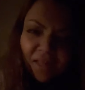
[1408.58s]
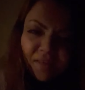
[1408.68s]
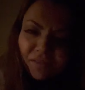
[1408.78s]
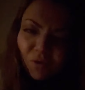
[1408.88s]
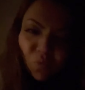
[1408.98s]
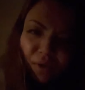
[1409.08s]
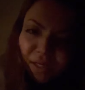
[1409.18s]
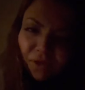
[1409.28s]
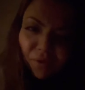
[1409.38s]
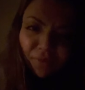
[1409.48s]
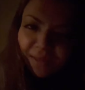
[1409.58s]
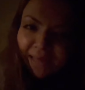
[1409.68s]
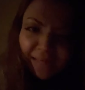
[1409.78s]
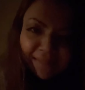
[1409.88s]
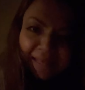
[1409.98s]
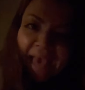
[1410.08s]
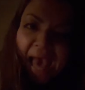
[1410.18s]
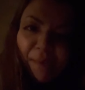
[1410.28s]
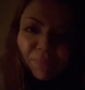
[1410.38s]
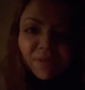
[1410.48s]
So what do you think has to
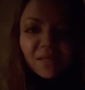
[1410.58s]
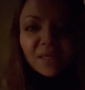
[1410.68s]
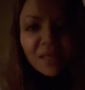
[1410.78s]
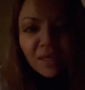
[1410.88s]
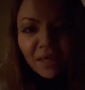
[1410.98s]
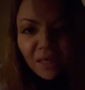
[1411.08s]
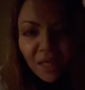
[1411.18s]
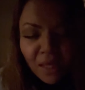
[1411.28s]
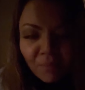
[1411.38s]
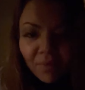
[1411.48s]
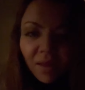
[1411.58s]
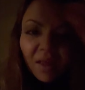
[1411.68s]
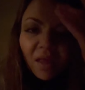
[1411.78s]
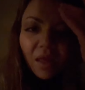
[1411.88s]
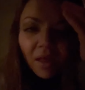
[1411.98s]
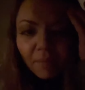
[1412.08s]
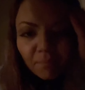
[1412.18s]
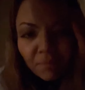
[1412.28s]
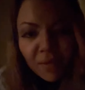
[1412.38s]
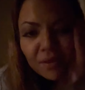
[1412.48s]
happen to him,
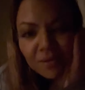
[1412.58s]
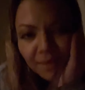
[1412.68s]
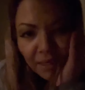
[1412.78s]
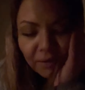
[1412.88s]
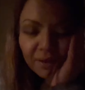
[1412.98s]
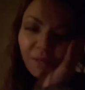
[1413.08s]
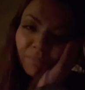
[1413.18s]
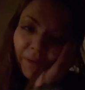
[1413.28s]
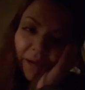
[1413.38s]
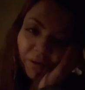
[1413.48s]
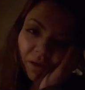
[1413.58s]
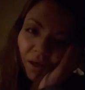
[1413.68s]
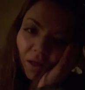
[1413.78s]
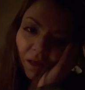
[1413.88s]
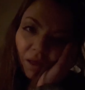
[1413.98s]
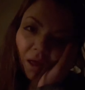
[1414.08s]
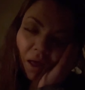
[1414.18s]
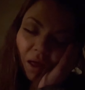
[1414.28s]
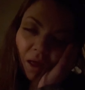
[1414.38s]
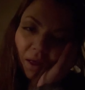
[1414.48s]
military in America,
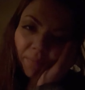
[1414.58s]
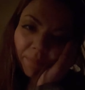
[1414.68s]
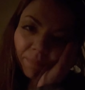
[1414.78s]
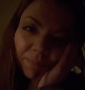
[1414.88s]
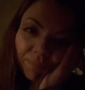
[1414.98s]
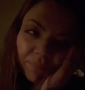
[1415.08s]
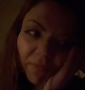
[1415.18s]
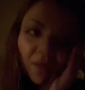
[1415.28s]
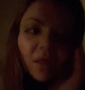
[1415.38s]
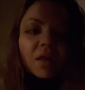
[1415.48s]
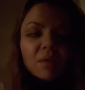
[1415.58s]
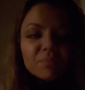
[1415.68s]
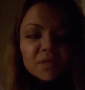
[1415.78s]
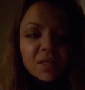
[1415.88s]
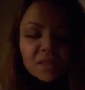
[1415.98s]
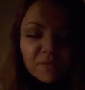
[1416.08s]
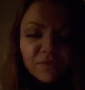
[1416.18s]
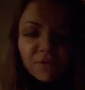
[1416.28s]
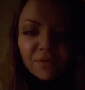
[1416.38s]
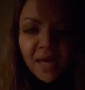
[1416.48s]
huh? Because if
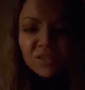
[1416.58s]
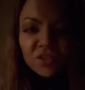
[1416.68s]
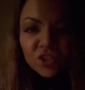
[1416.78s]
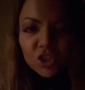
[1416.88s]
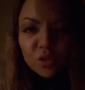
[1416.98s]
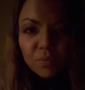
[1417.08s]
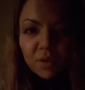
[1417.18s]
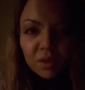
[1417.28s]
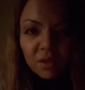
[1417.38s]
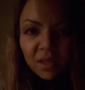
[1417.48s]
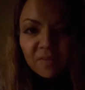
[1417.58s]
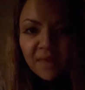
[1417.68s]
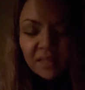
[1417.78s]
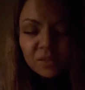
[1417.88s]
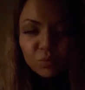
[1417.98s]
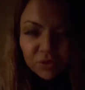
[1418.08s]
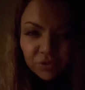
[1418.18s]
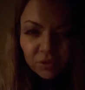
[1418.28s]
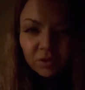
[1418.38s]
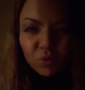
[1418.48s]
you're that stupid and that's what
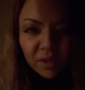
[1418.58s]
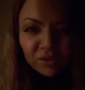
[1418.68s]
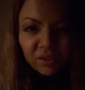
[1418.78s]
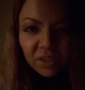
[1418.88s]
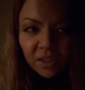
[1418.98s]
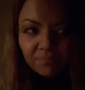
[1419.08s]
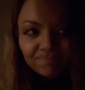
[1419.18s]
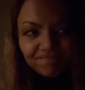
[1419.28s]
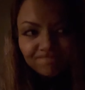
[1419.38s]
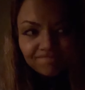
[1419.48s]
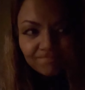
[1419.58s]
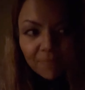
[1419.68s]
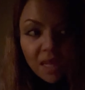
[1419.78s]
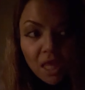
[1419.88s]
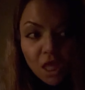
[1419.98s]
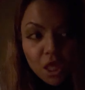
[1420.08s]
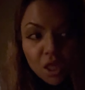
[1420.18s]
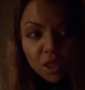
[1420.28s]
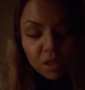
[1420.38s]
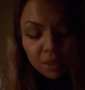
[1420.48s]
you're questioning,
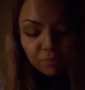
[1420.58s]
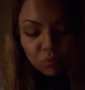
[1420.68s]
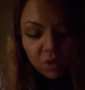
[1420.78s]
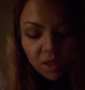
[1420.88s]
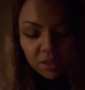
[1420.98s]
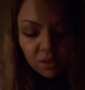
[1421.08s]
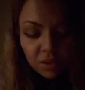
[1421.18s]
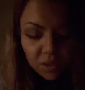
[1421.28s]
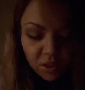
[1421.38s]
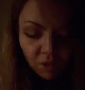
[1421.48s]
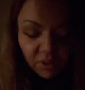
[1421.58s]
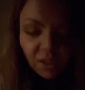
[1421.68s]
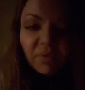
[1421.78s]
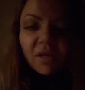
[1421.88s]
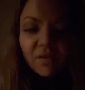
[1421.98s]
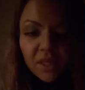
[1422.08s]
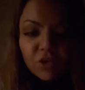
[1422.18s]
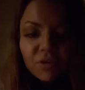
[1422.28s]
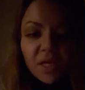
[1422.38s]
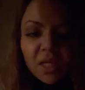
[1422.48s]
number one, you don't need to be on the
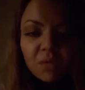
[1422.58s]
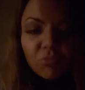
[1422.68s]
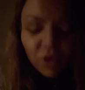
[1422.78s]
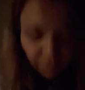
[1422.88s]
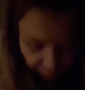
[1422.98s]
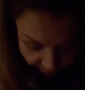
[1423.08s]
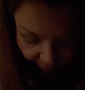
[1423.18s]
internet anymore.